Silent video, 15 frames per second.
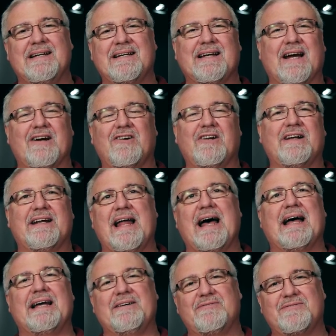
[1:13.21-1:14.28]
Carol and
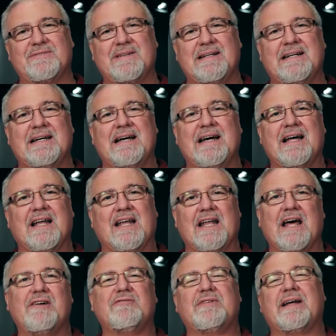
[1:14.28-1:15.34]
I have
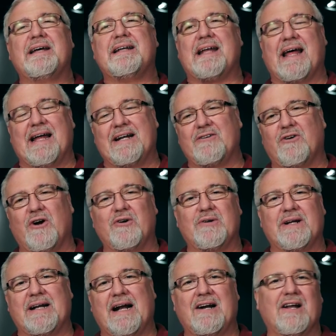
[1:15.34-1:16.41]
loved it and grown
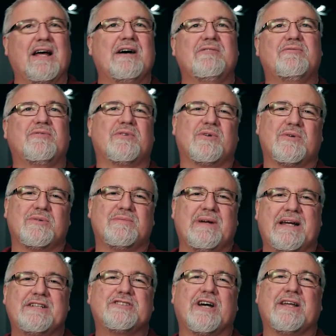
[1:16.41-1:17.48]
in our love for
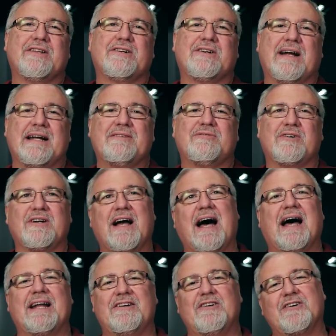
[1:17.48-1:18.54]
each other and for
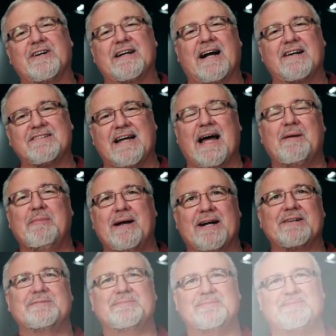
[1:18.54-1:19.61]
God during our time here.